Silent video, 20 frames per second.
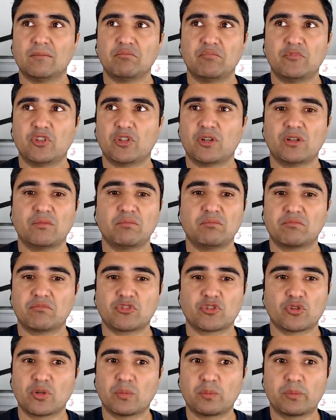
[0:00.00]
you know,
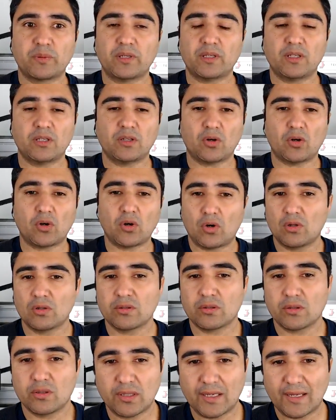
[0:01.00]
should it be
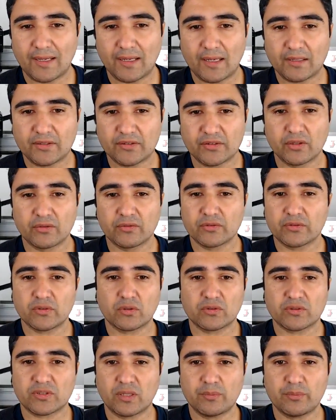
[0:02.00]
all servos
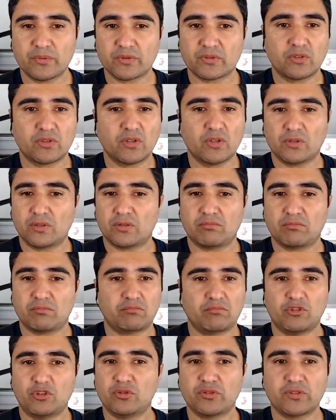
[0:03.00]
or steppers? No,
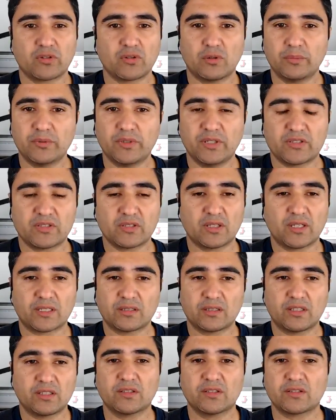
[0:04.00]
use a combination.
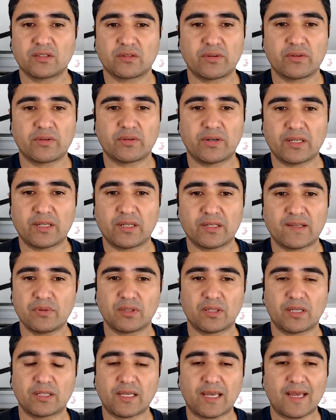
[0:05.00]
Like this is a great
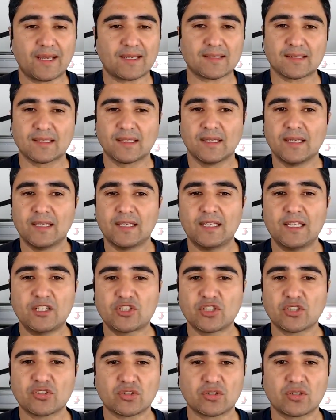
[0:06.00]
example. Like X,
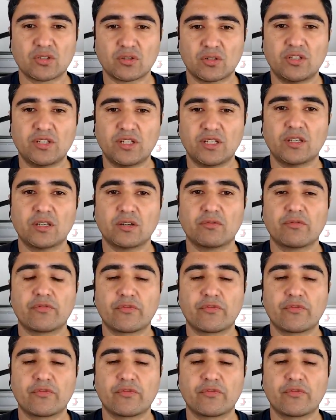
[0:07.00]
he just needed